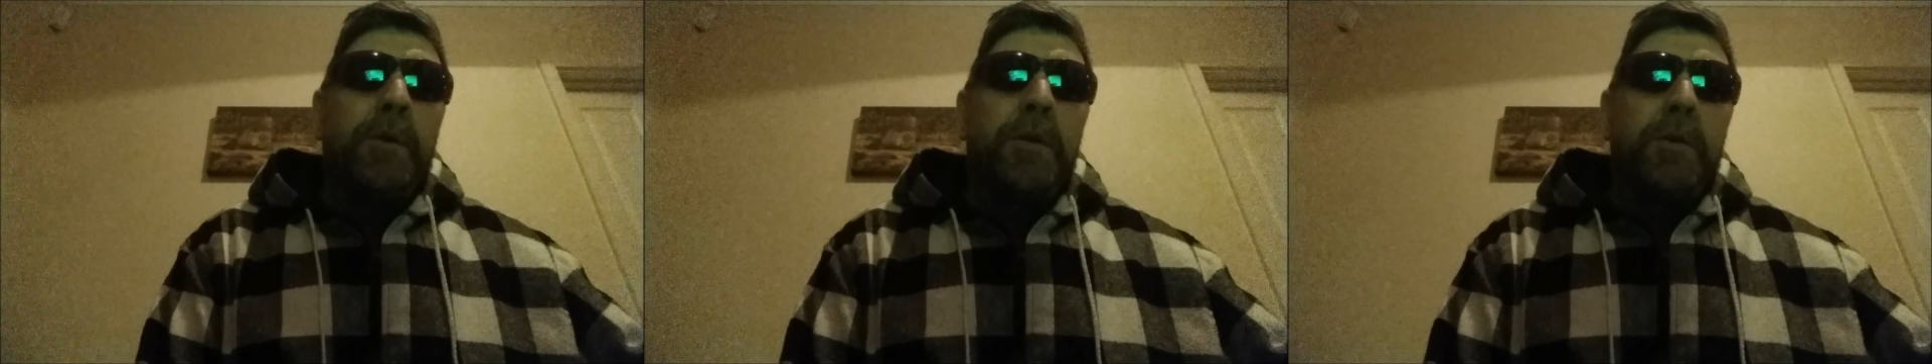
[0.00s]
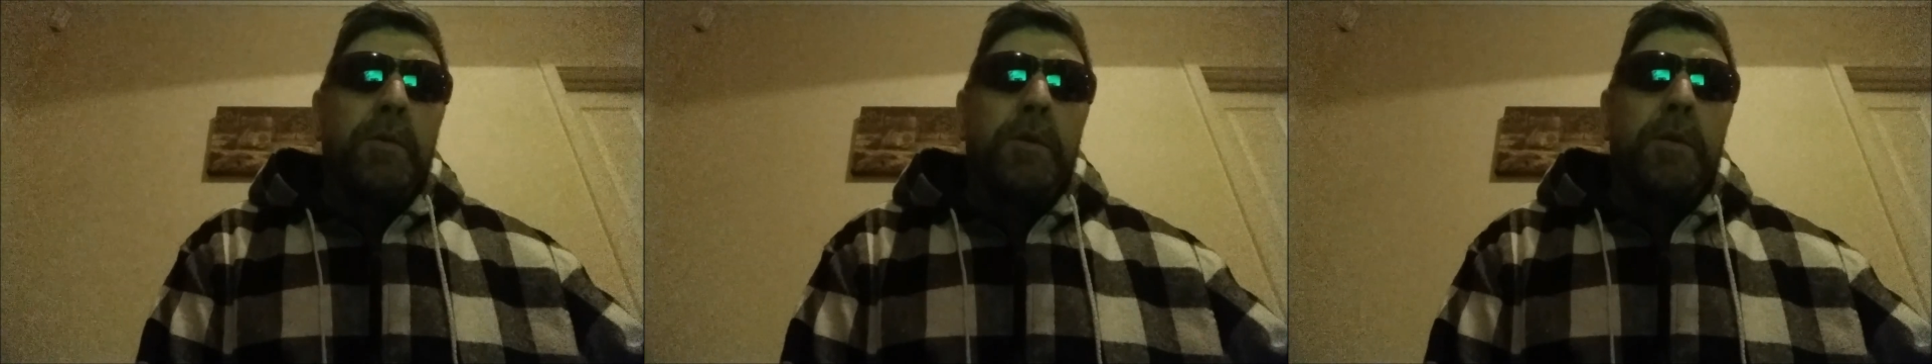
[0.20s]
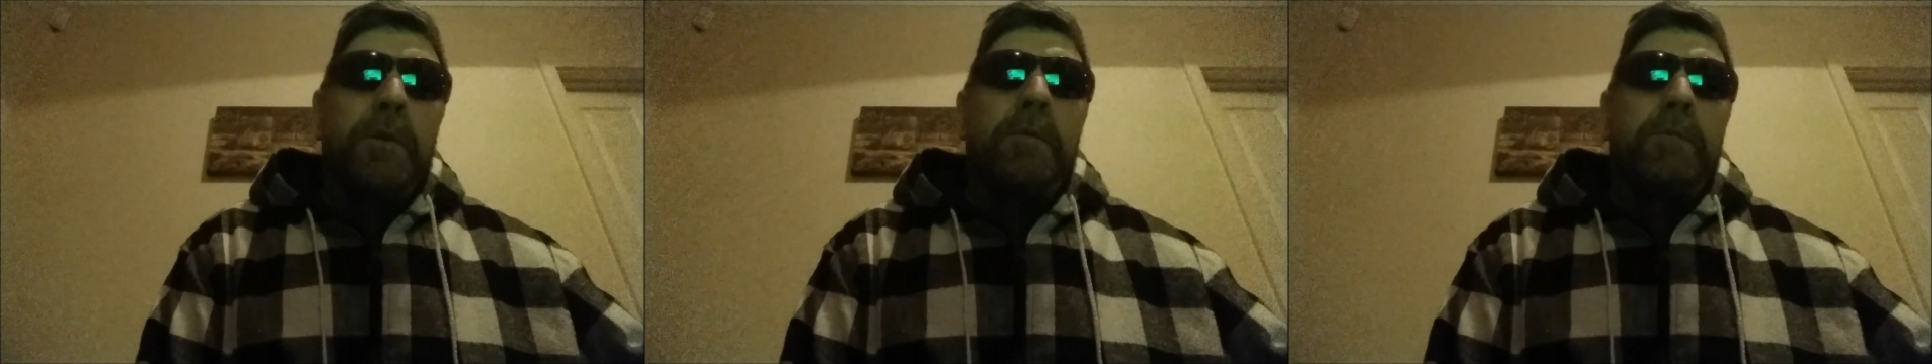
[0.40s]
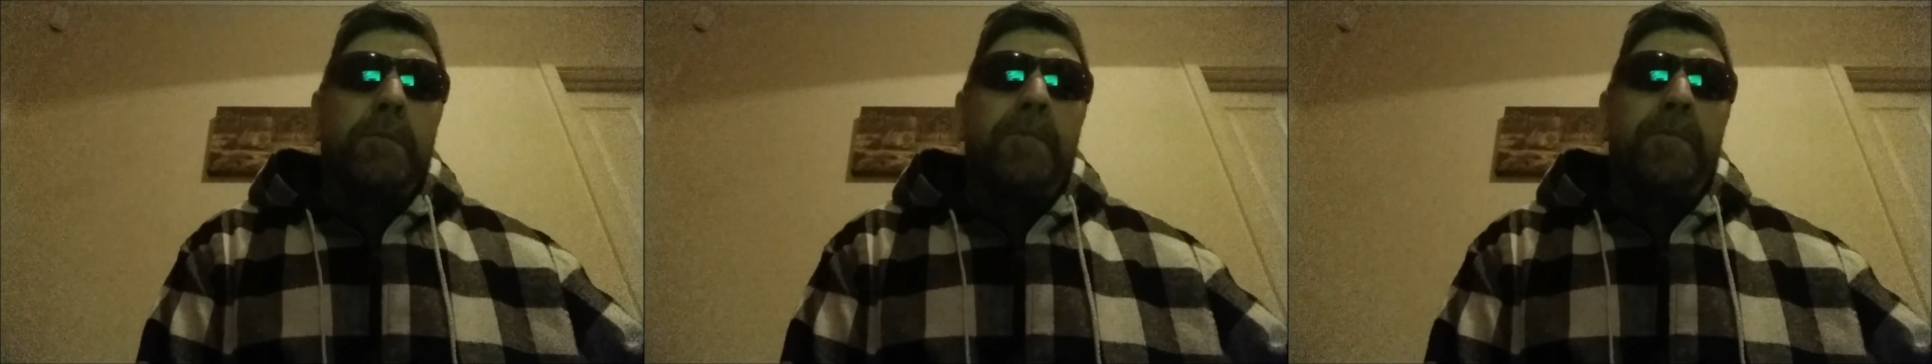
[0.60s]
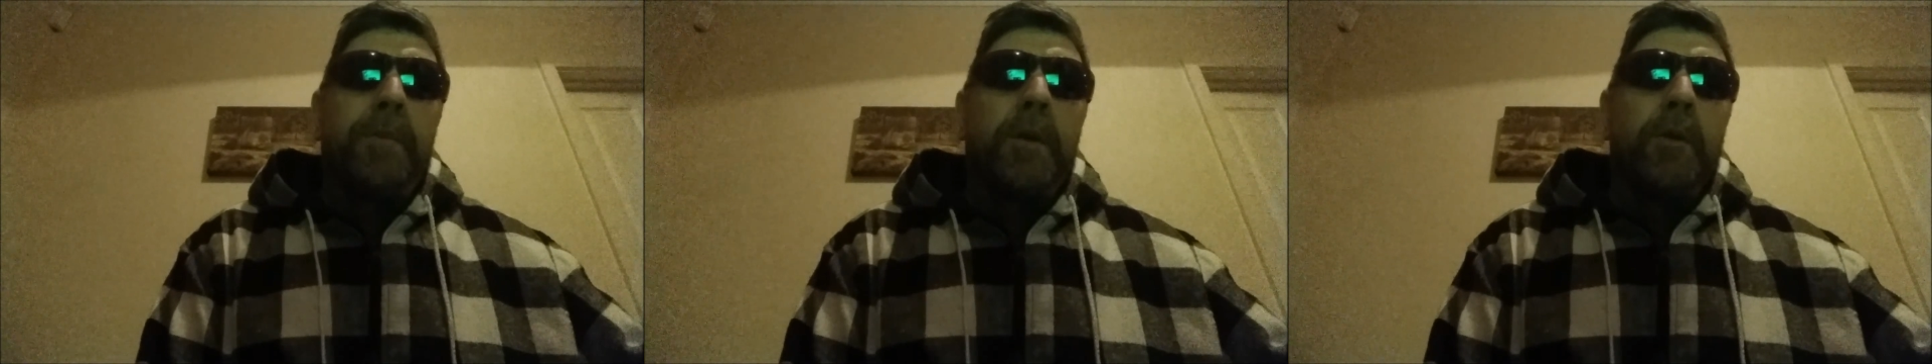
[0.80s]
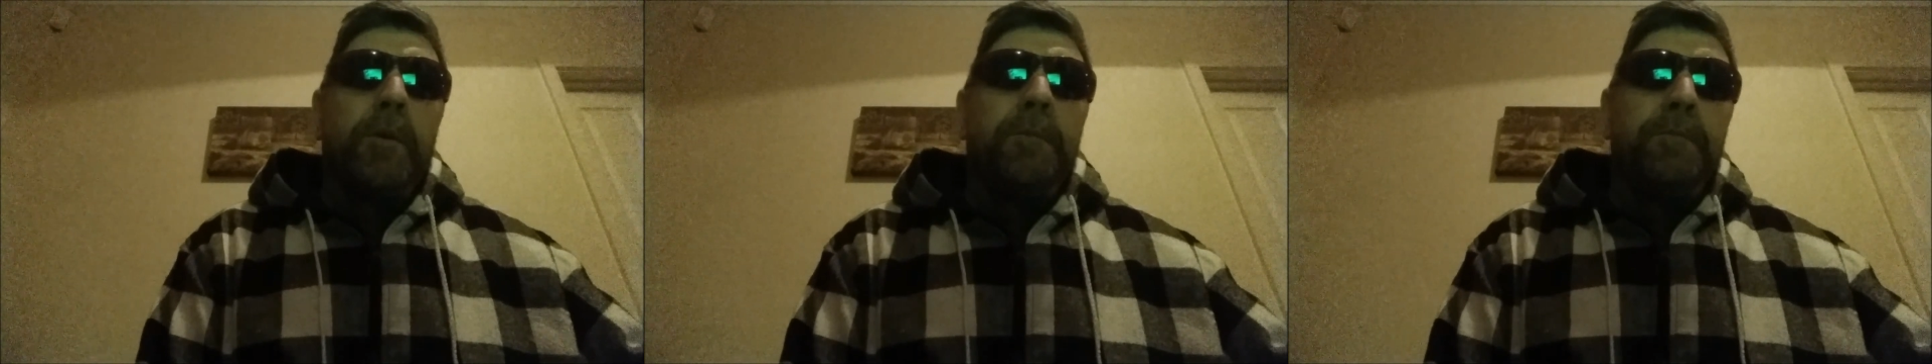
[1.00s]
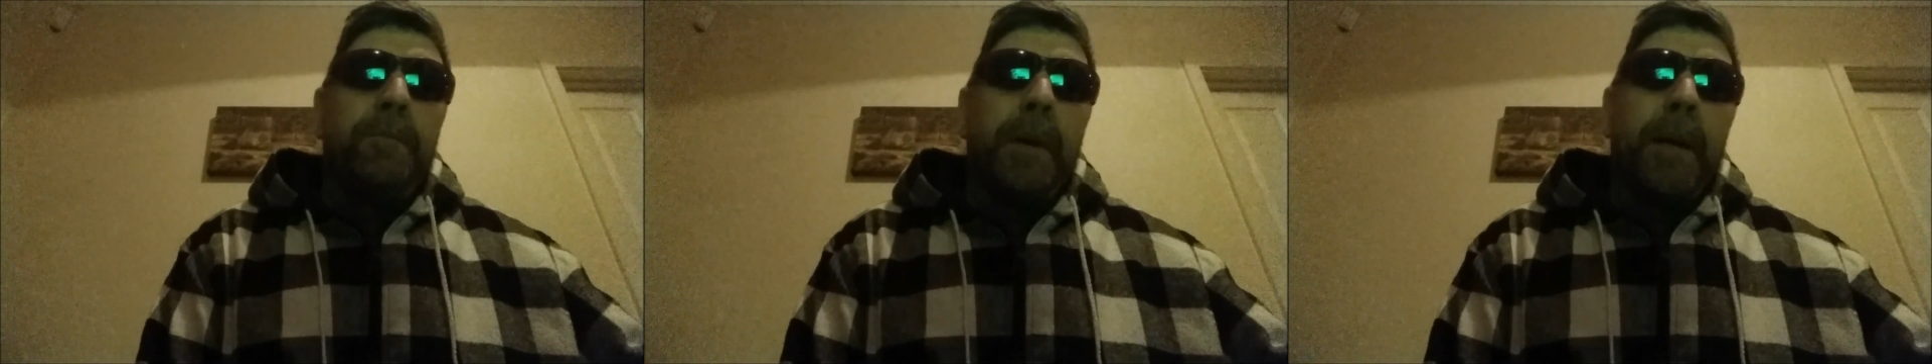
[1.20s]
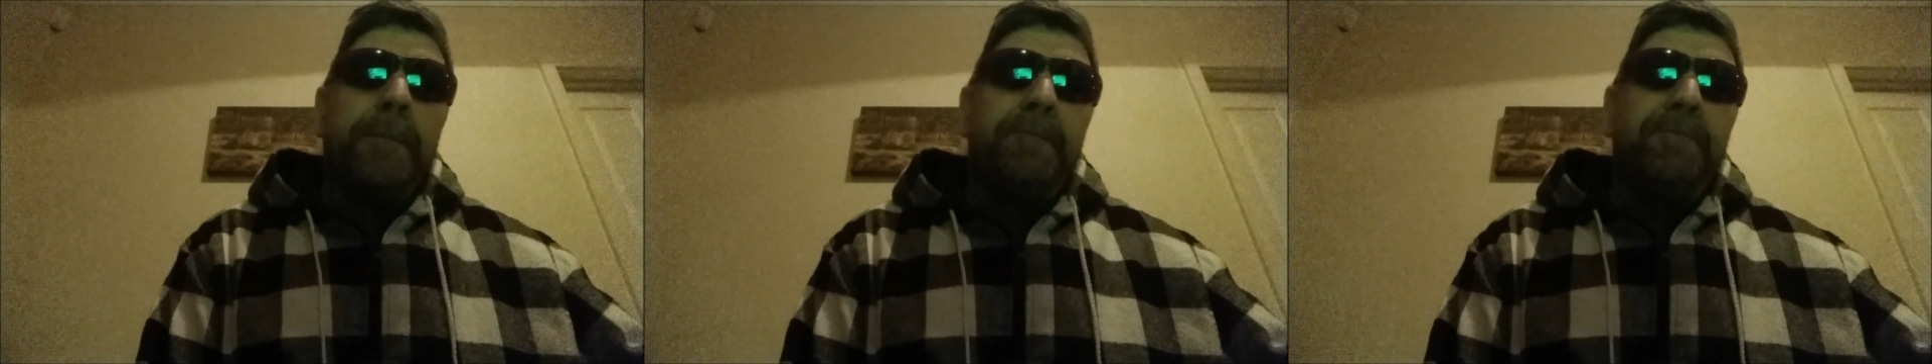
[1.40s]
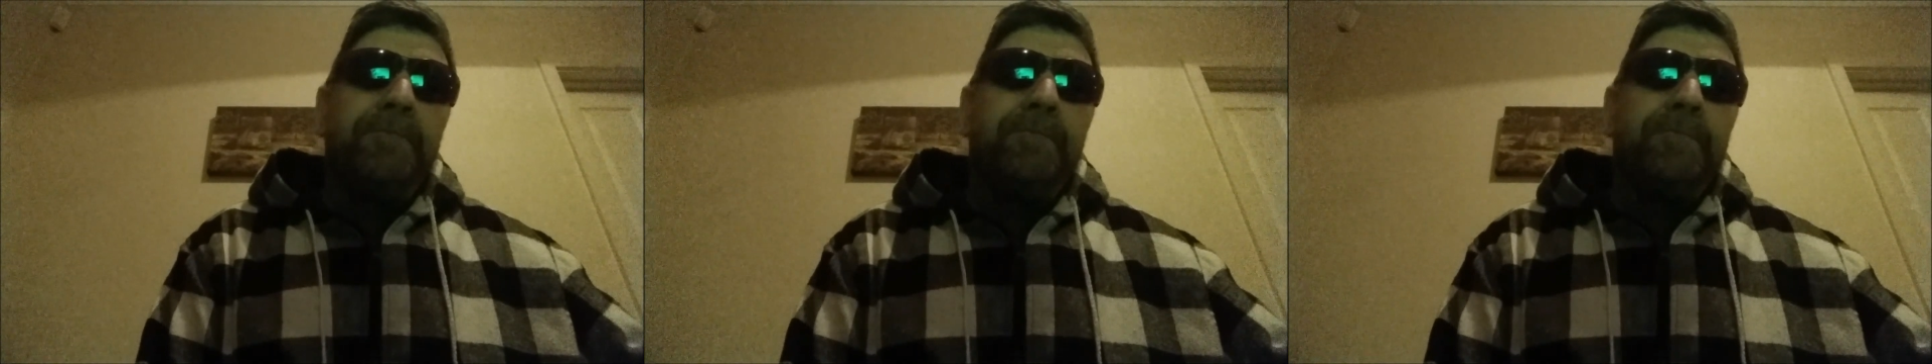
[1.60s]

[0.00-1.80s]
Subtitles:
which was good, but